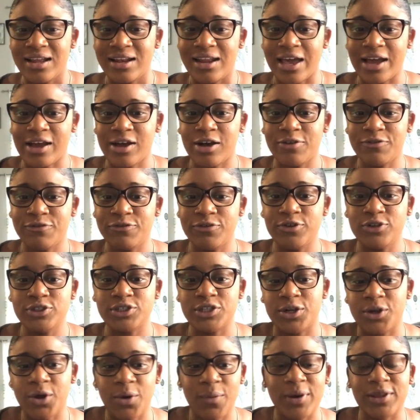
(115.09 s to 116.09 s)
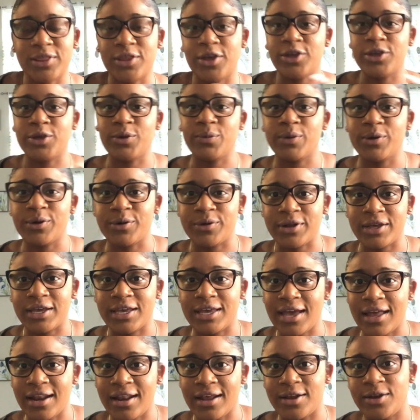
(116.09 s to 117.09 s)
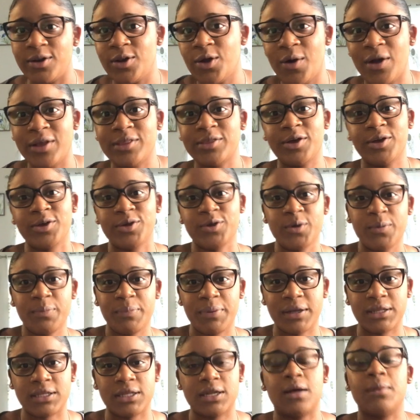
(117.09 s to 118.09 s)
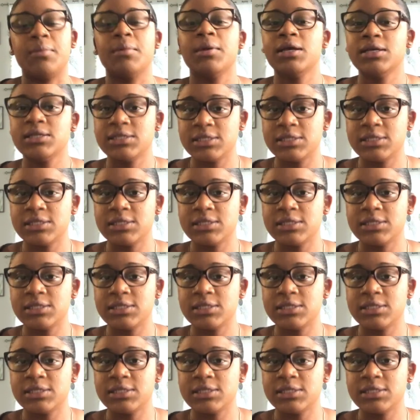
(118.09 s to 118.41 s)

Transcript: like confusion oh i thought you were going to get it no i thought you picked it up